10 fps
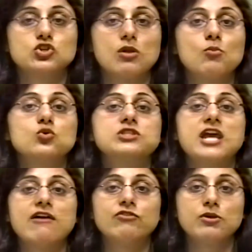almost
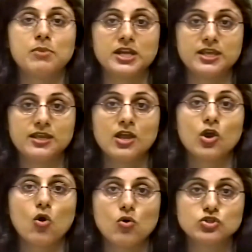everybody
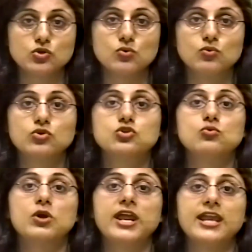go to
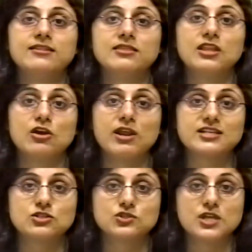gain their
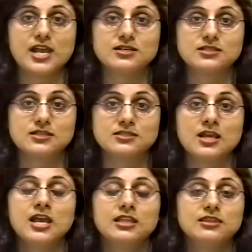exercises.
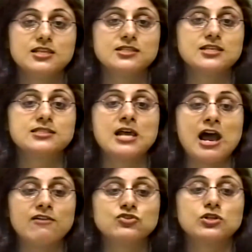This is
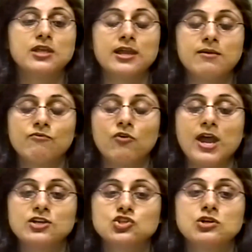after the hip
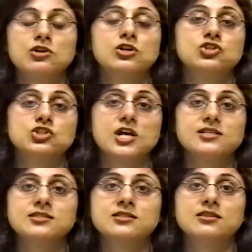fracture,
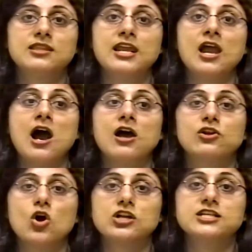just they are
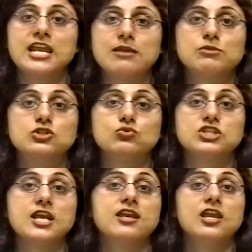not able to
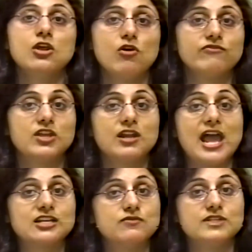take care of their
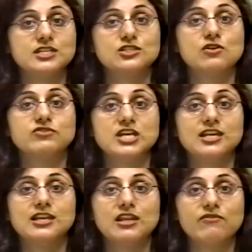activities of
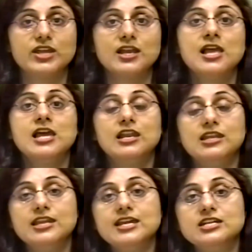daily living,
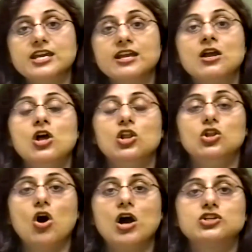leading
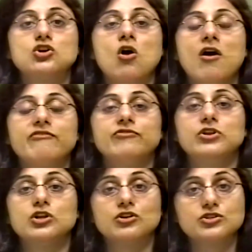lot of
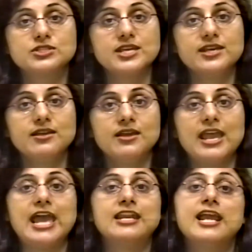nursing
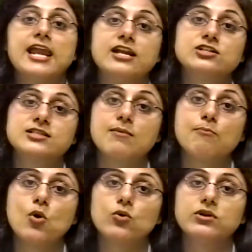and aid
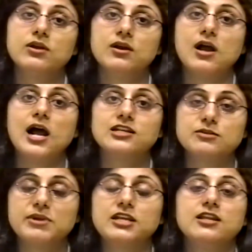support,
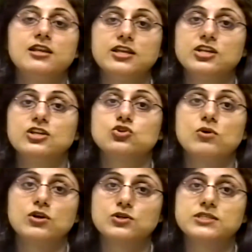ultimately leading to
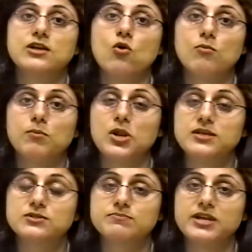a nursing home
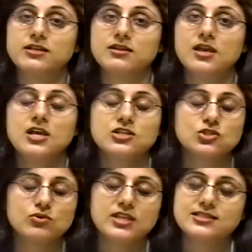placement.
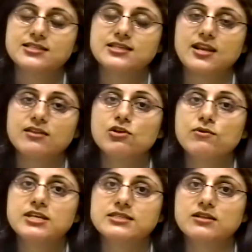So this is another
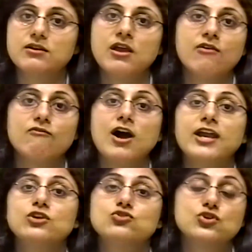reason
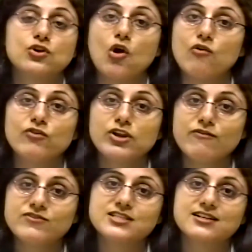why you should go for your
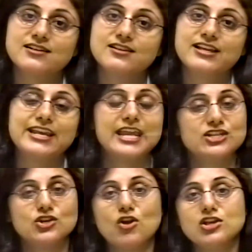physical,
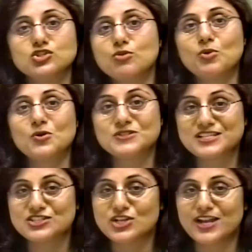get your
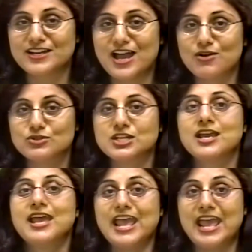osteoporosis checked out,
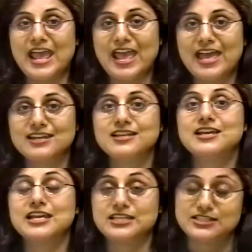and
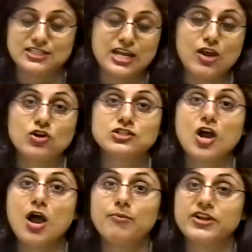stay on
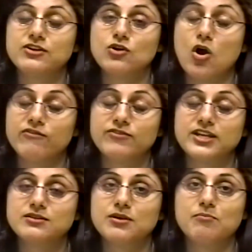top of
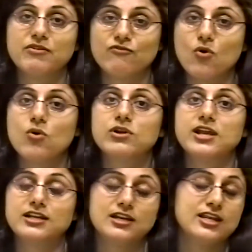it before
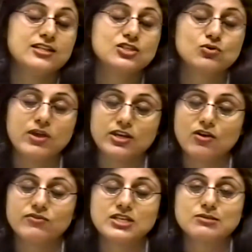it leads to any
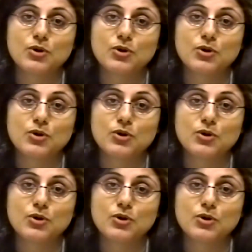of these